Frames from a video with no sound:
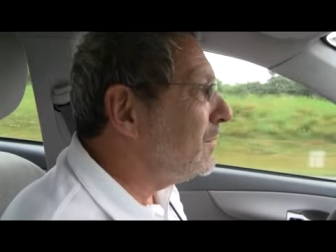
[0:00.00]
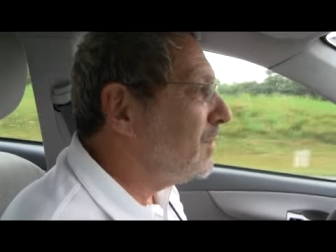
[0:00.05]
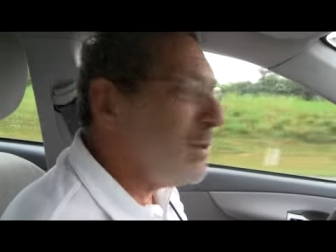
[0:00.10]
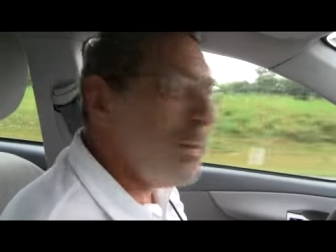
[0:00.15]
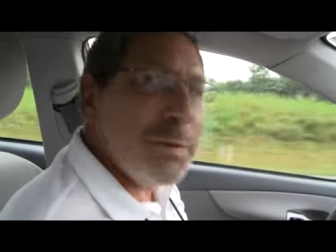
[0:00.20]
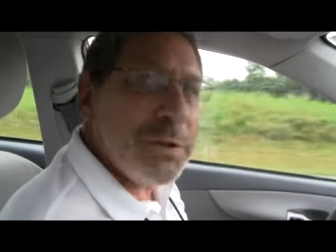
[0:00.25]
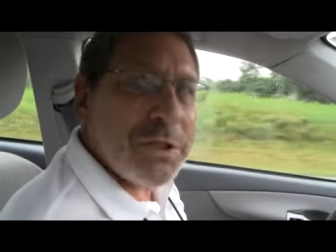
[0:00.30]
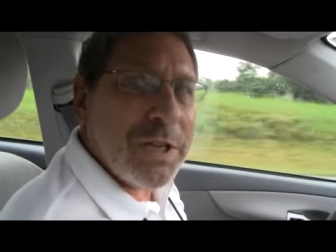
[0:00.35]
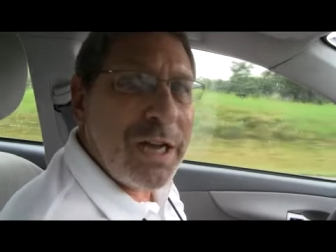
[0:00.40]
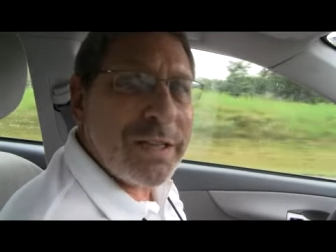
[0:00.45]

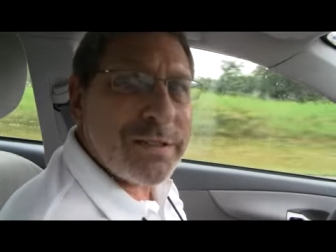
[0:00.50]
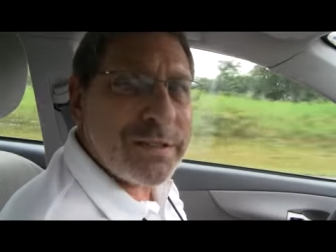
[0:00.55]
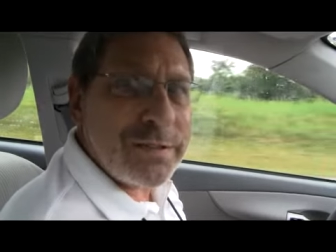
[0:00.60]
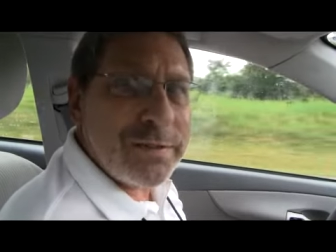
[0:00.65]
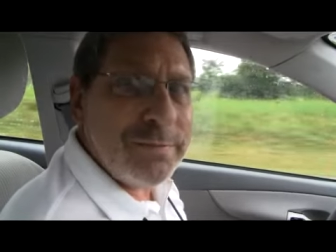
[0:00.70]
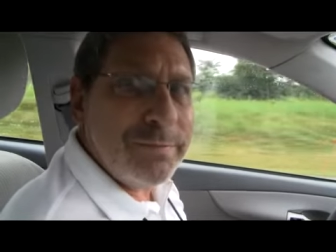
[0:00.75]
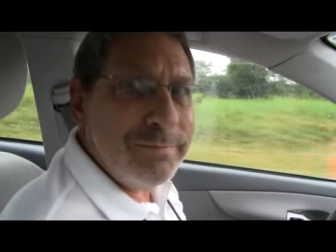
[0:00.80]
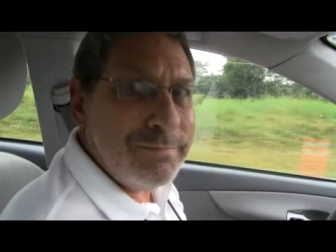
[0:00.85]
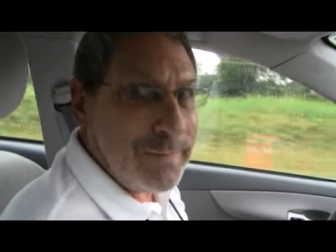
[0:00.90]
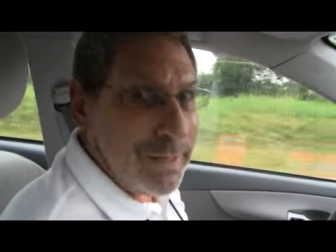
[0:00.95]
Jimmie
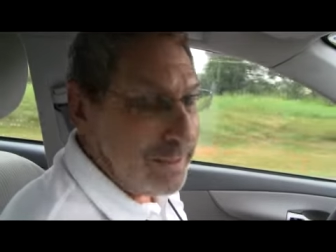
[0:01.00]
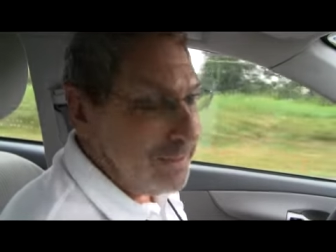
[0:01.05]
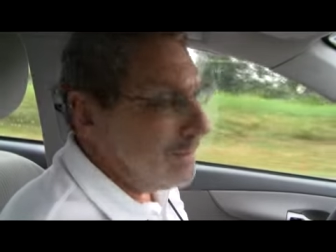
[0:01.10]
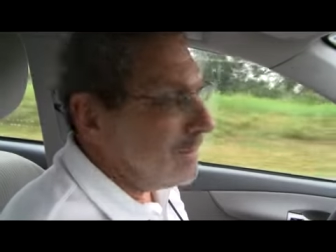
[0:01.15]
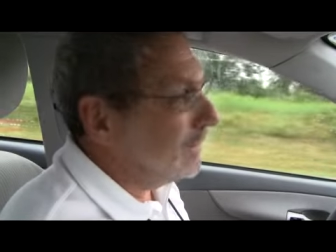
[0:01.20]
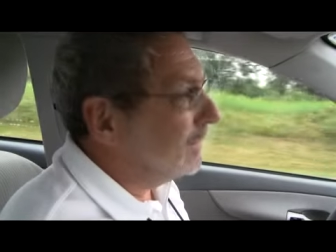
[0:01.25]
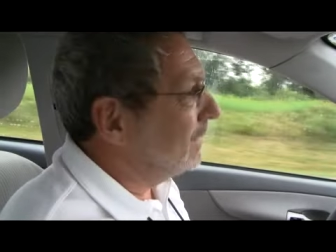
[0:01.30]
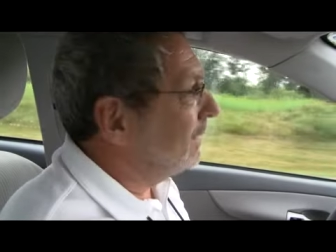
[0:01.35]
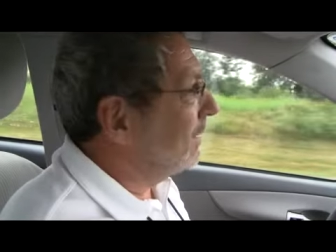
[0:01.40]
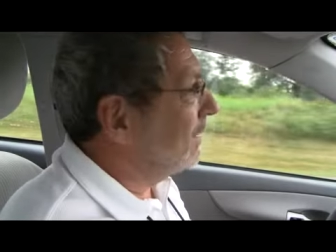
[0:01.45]
Johnson,
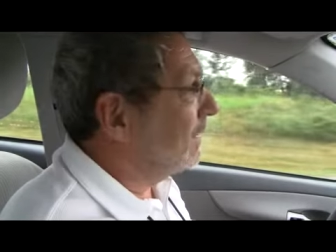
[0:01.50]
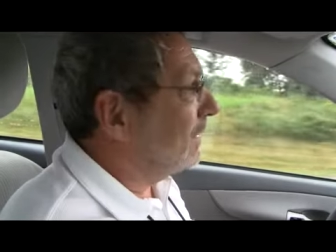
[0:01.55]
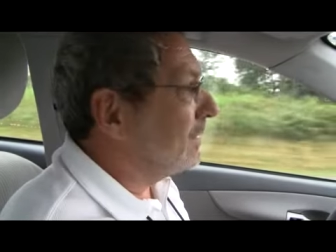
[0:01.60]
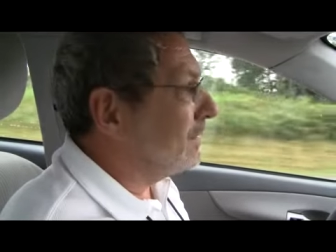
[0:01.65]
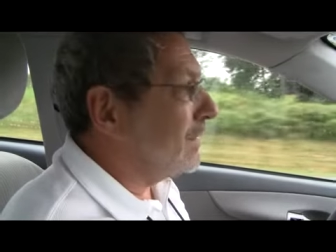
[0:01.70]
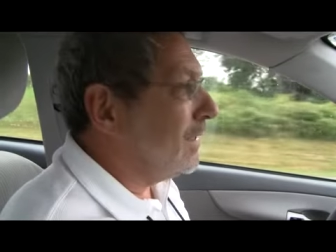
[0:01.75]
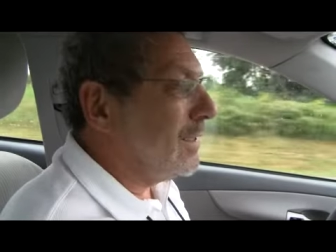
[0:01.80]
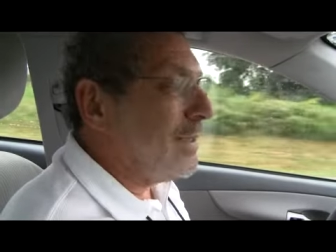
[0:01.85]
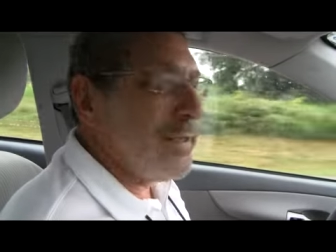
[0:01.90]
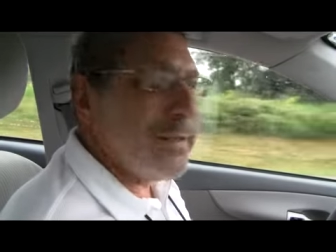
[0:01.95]
I
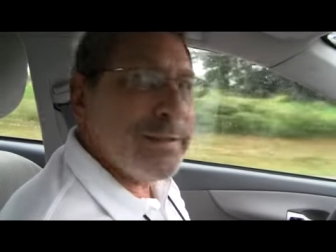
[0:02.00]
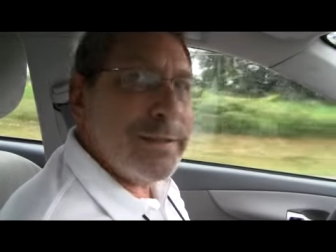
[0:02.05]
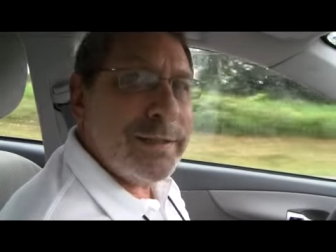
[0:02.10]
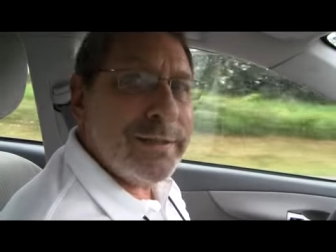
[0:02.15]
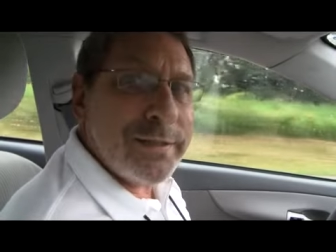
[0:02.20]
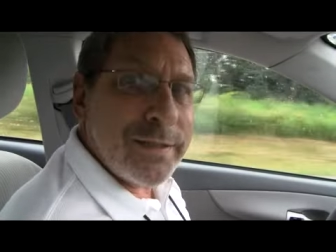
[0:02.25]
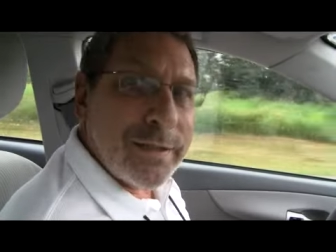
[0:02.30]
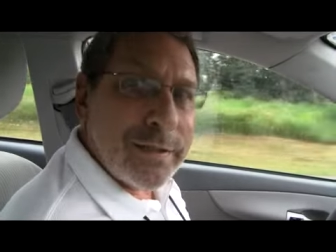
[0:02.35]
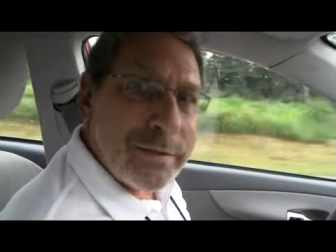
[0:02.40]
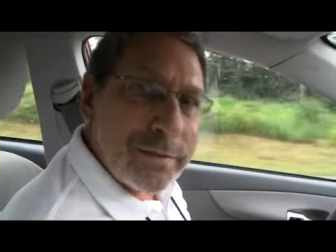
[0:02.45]
tell you,
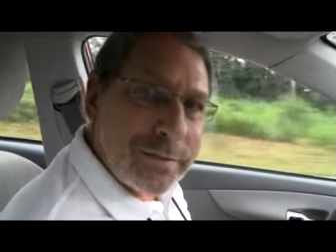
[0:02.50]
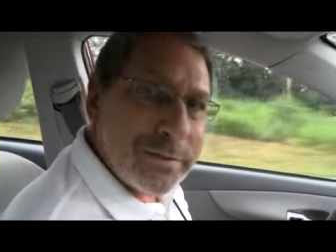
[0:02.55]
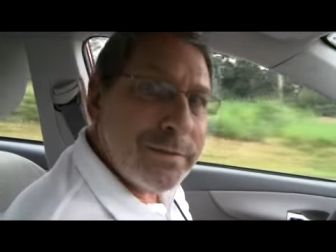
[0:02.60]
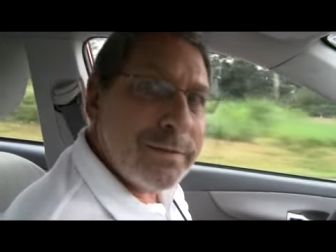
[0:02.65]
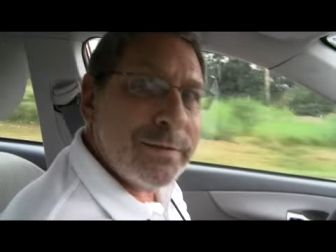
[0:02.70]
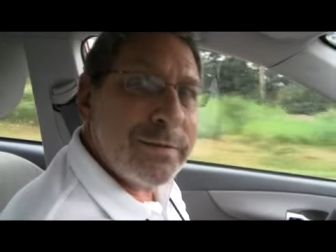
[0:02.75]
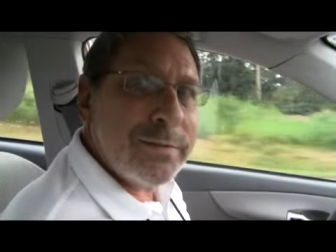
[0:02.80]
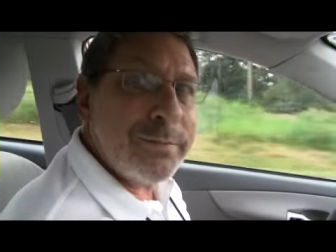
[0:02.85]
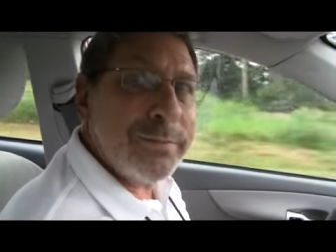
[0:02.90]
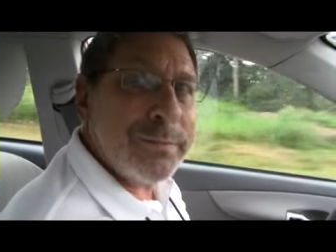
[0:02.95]
he's hit uh, a
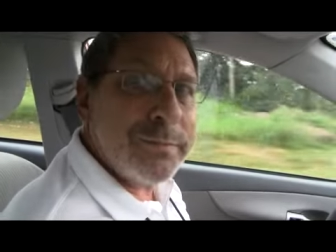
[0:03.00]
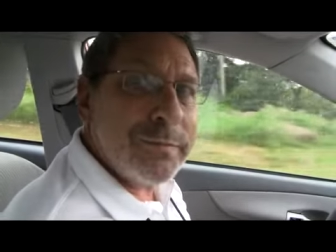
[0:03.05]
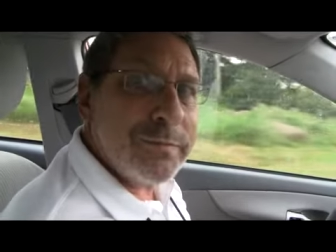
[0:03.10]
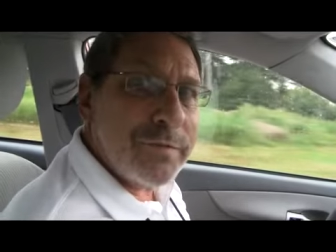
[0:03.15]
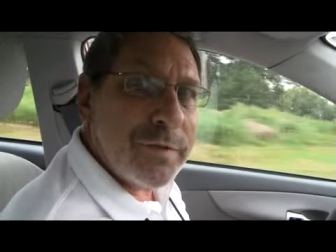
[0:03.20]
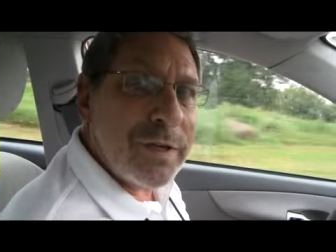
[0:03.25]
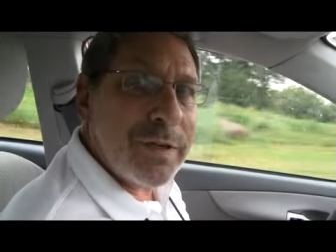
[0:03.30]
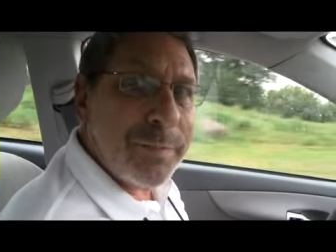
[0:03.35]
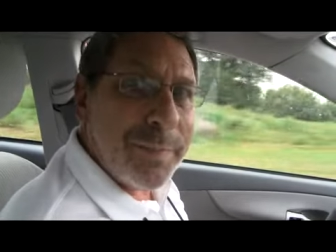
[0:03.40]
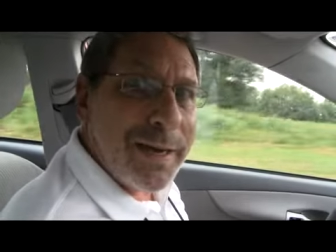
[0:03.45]

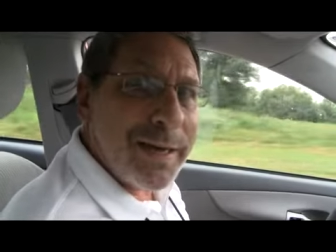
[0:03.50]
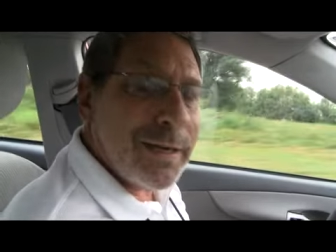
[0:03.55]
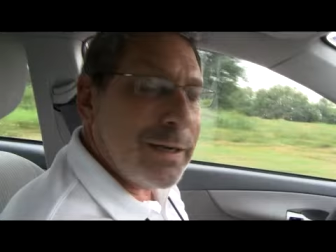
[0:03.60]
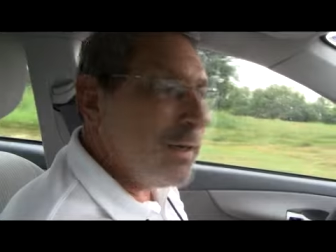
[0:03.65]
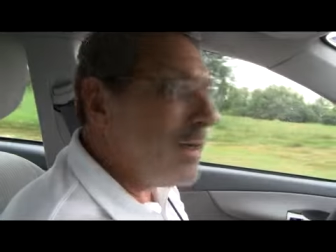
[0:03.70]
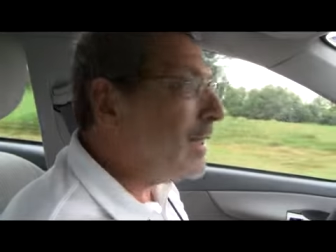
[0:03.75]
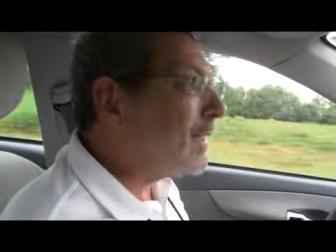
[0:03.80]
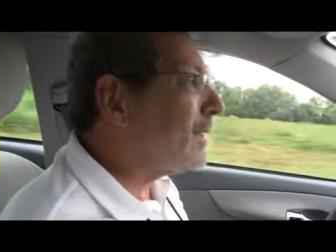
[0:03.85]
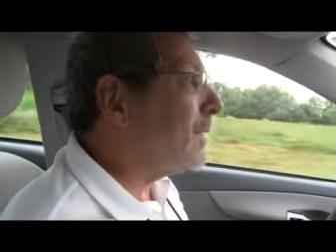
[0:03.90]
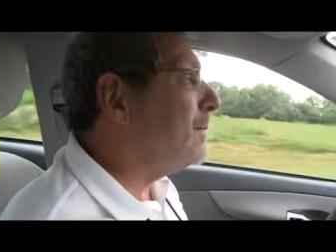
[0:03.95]
run of bad
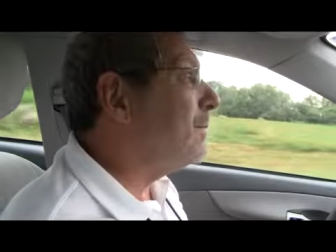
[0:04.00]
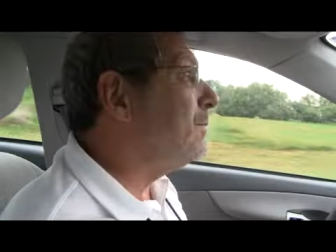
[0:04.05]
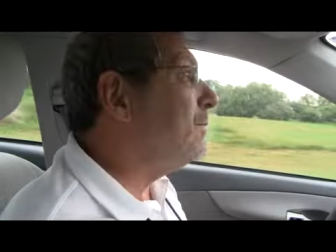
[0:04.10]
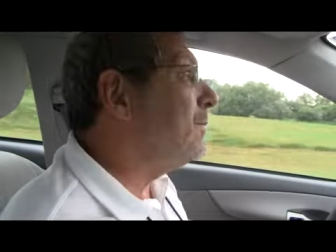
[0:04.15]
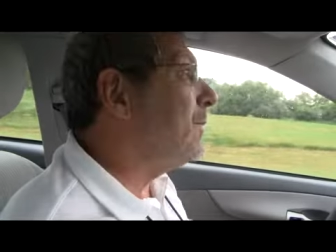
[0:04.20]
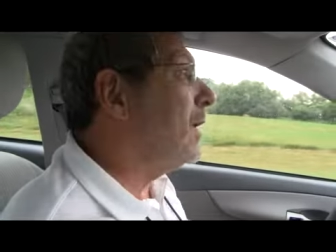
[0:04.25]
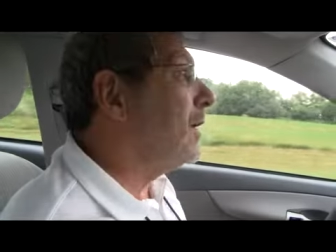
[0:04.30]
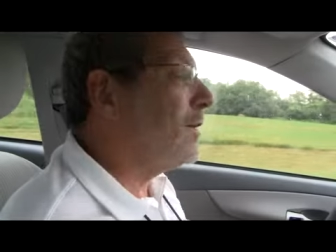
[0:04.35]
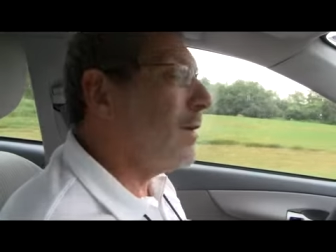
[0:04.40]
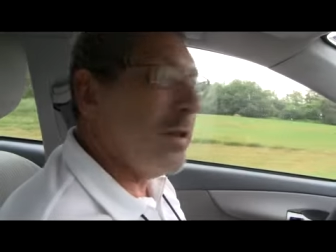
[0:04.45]
luck.
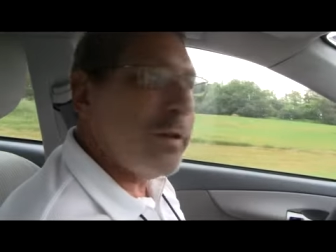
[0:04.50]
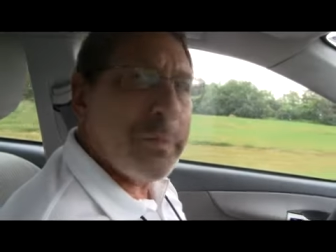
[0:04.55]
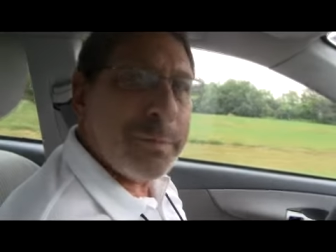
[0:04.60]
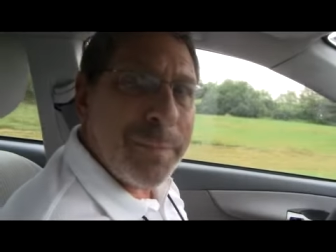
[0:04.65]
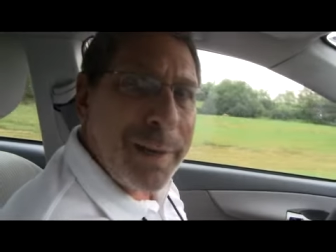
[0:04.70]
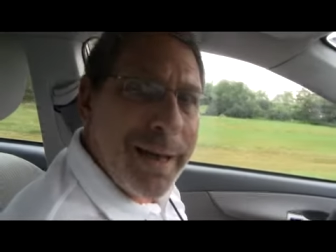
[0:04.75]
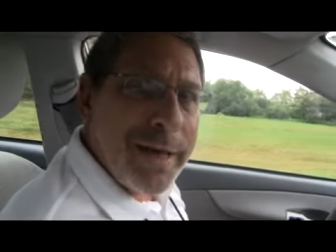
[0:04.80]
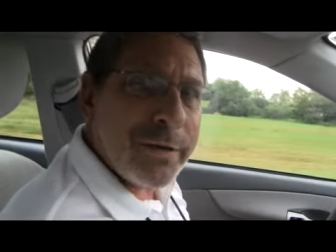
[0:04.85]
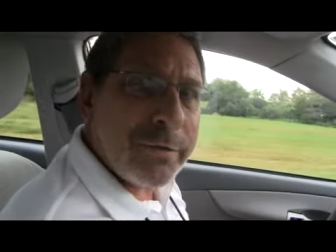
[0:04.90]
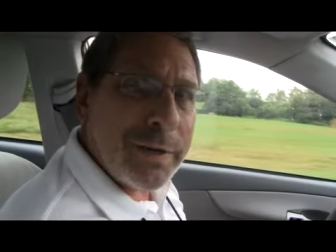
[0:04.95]
Another
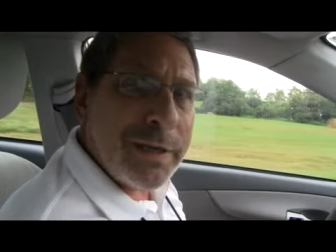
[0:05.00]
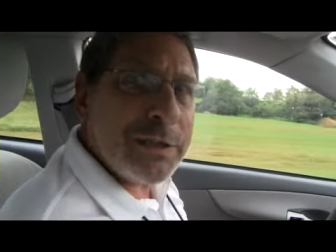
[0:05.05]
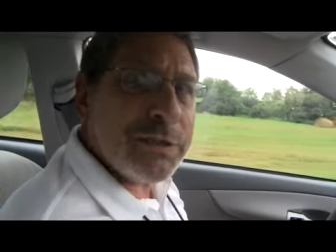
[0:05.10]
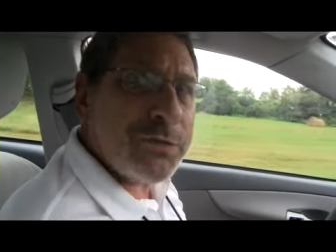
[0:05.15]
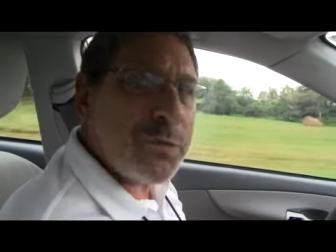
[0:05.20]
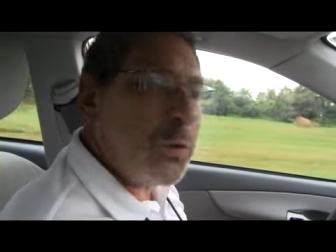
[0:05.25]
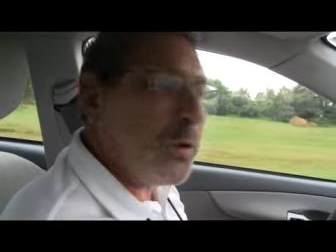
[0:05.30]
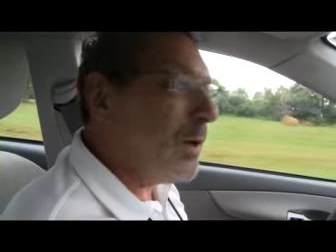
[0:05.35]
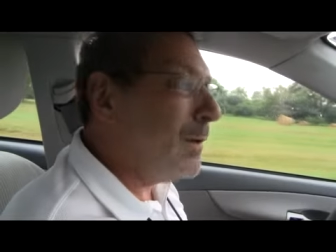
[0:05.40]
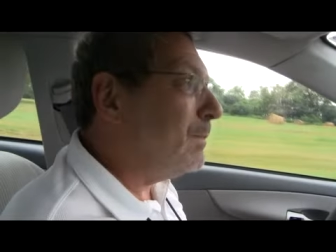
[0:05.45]
bad race
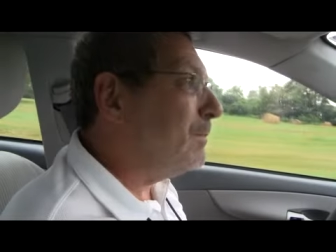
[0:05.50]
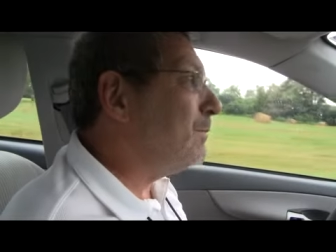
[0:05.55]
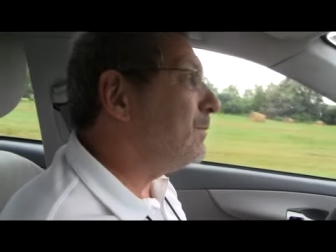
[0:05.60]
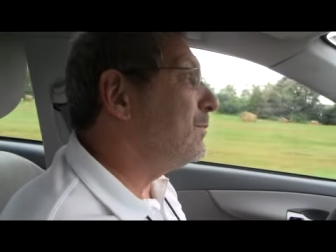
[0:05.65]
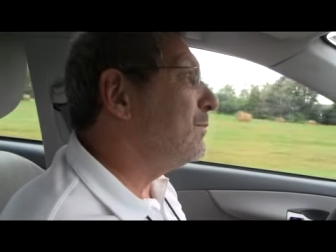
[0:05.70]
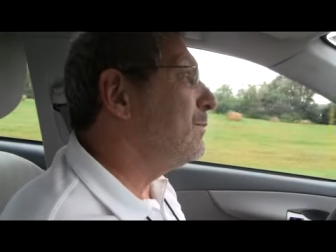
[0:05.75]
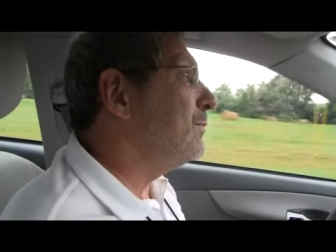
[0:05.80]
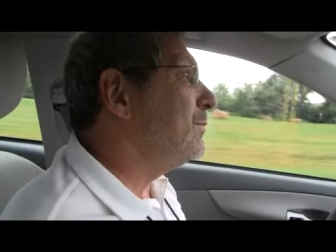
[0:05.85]
for him.